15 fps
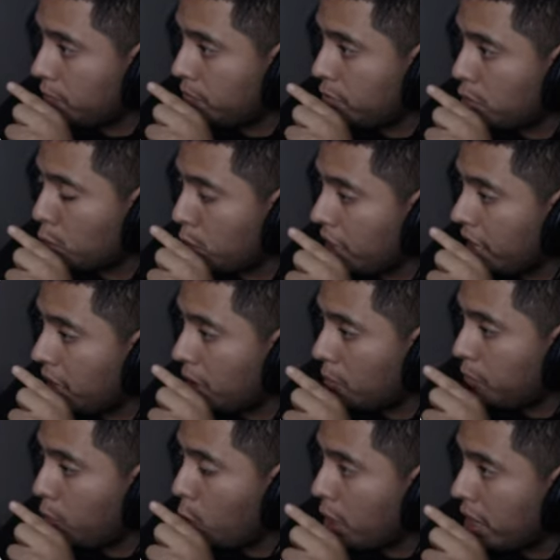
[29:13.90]
Three or
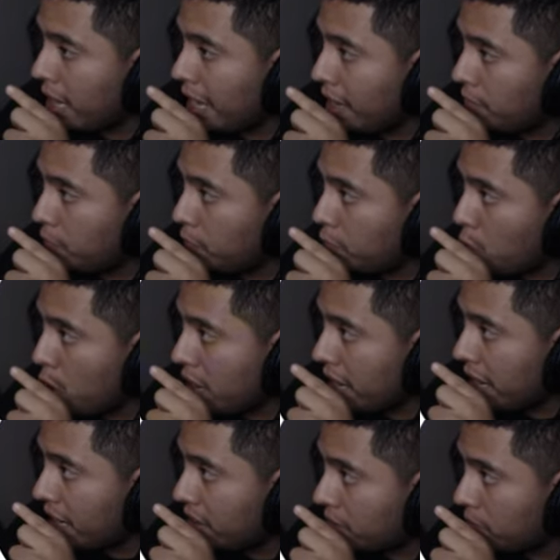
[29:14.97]
four and eight. Four and
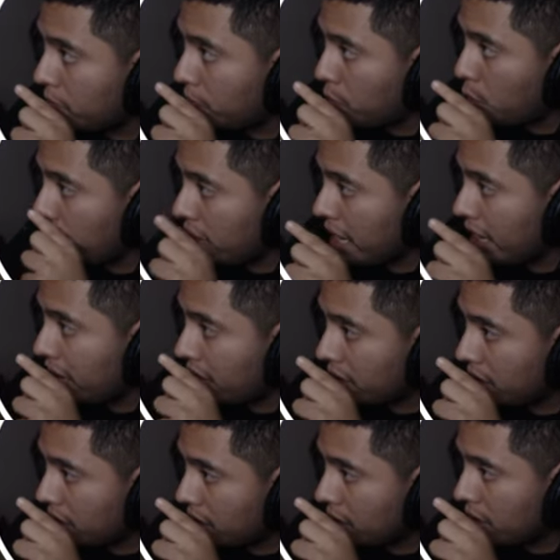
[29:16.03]
eight. Four and eight.
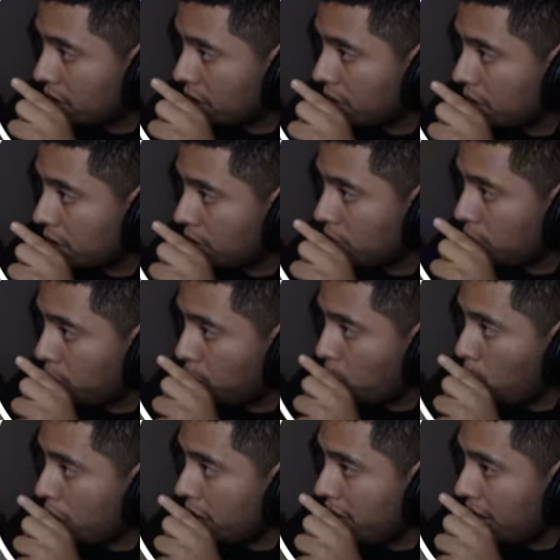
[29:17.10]

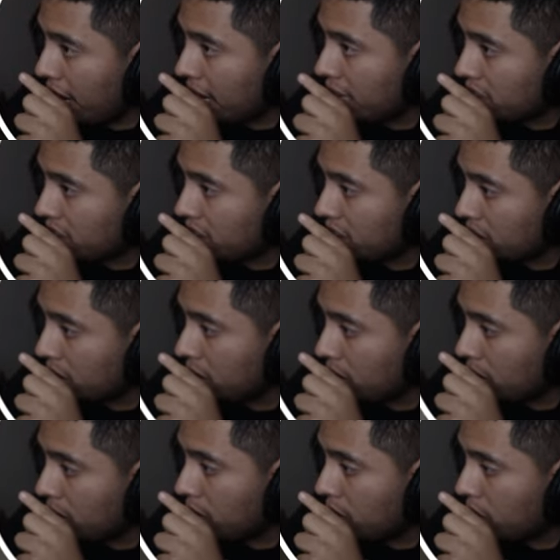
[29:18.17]
Four and eight.
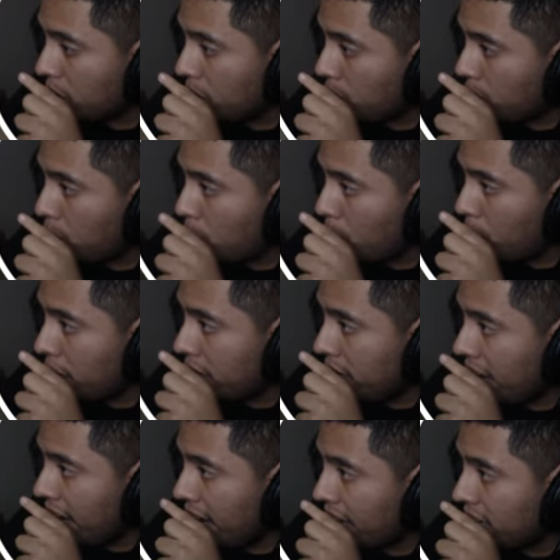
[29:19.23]
Four
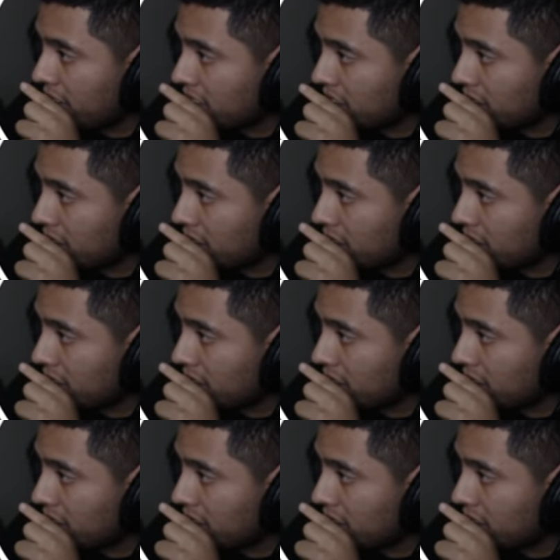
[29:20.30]
and eight.